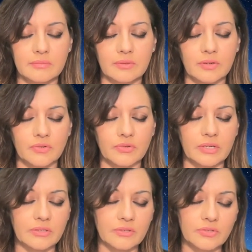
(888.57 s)
Not
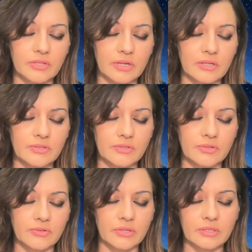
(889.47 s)
trying to judge,
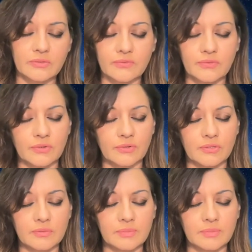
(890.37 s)
not trying to force,